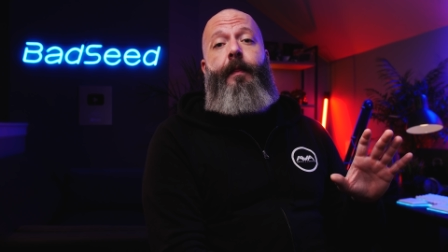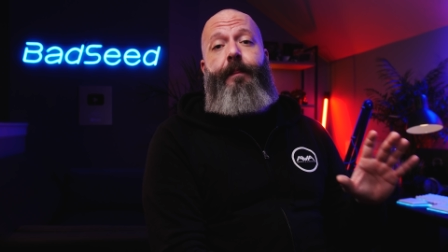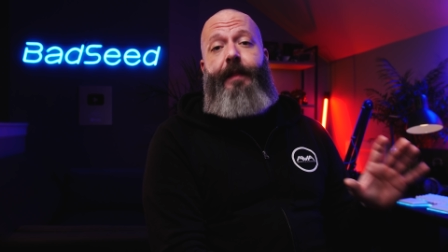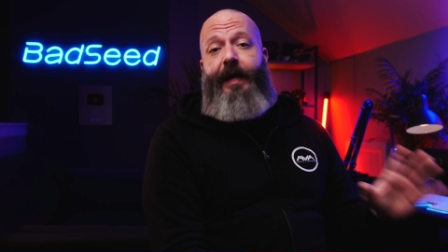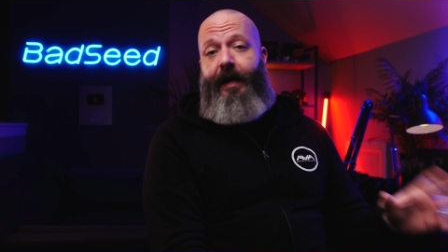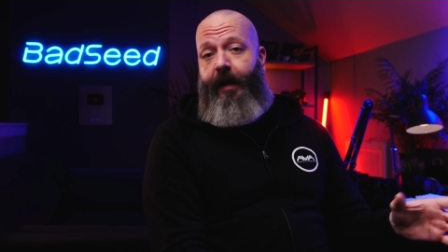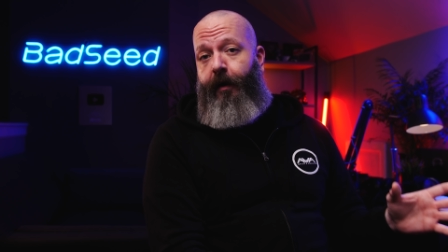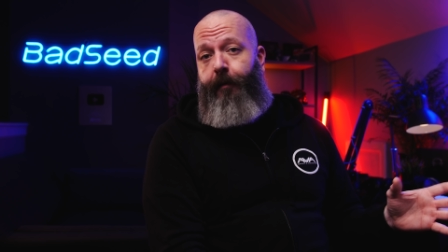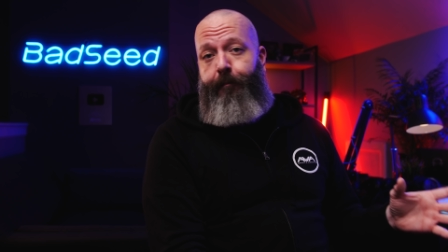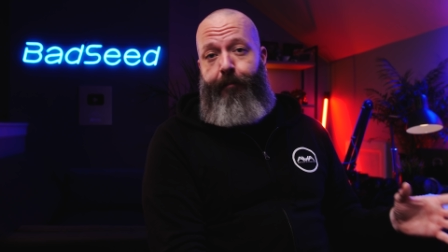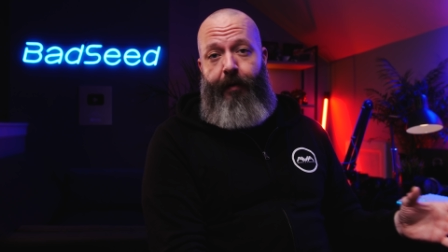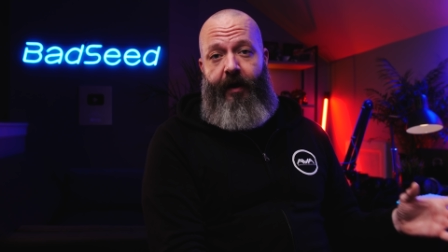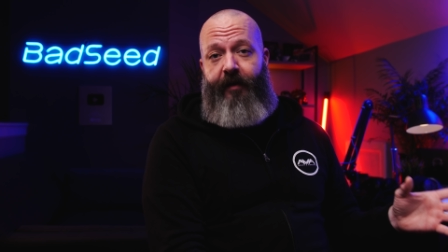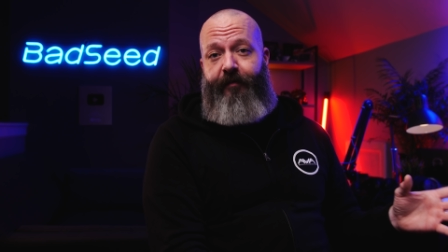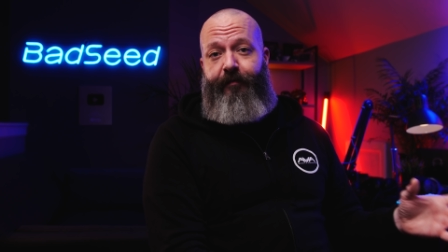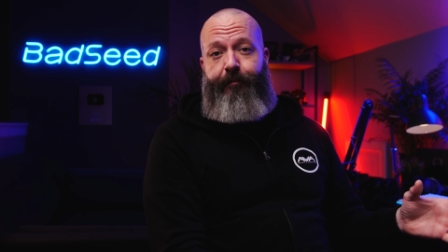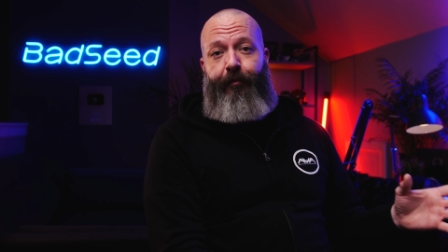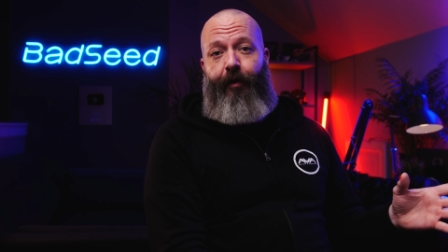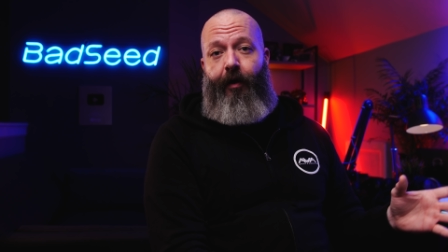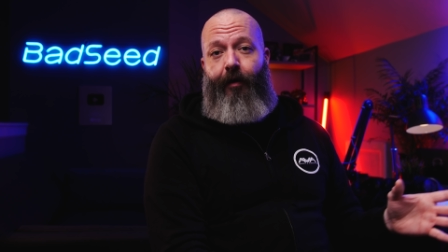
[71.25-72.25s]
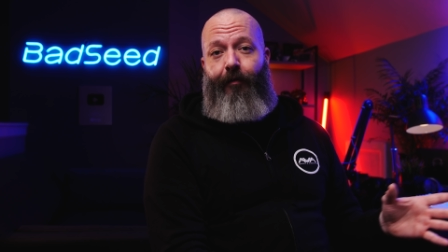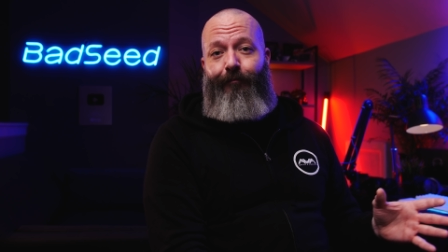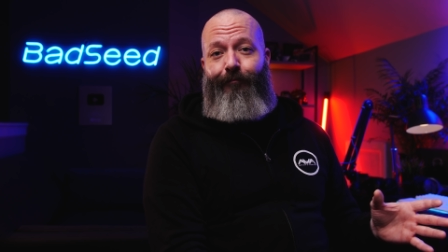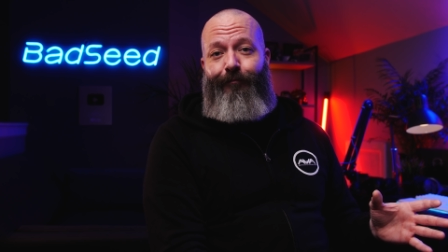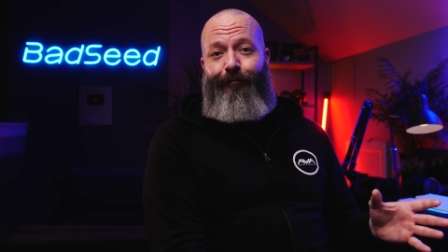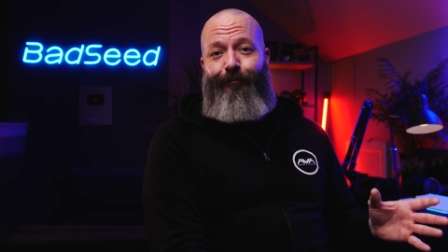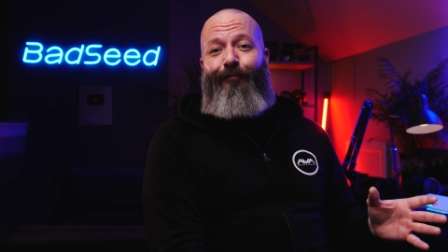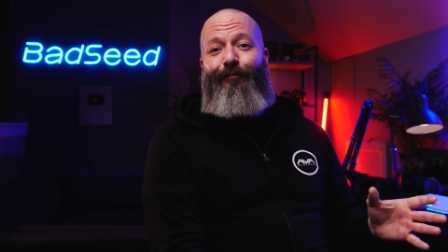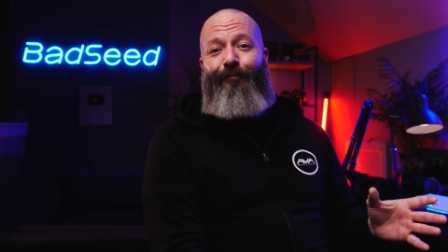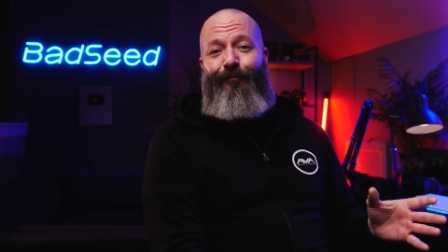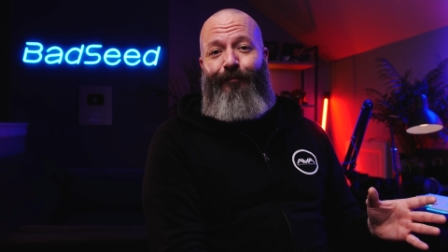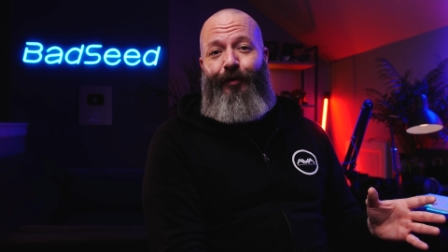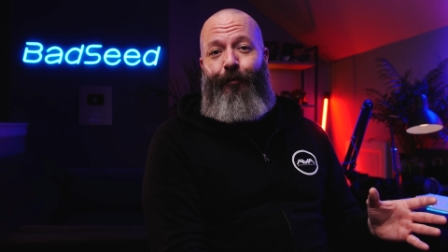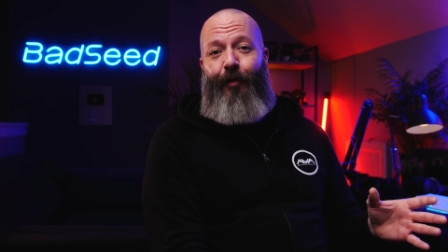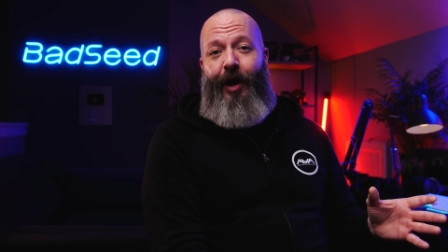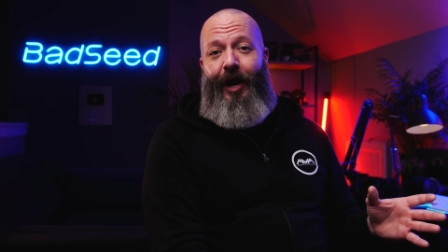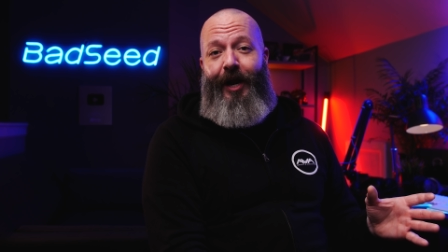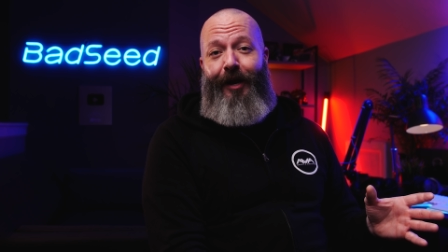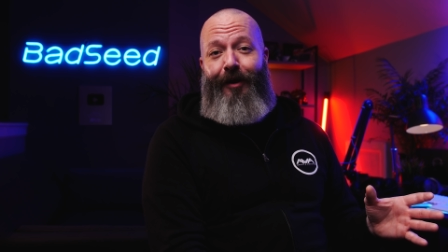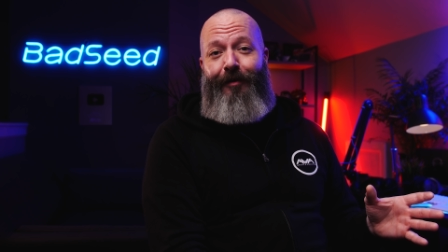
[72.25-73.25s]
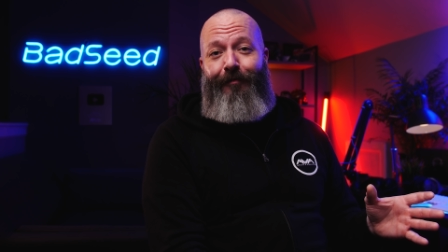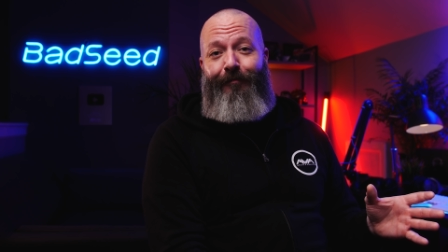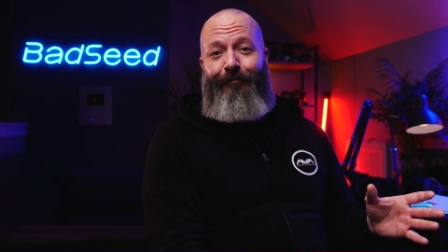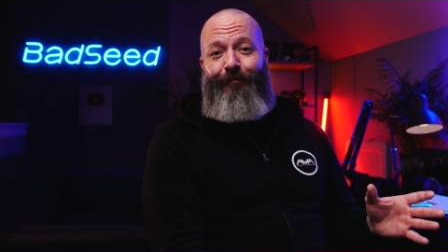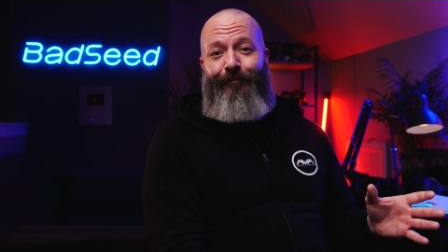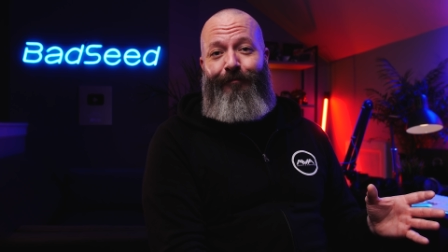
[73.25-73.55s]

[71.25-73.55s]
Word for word: the AirPods Pro. You ready?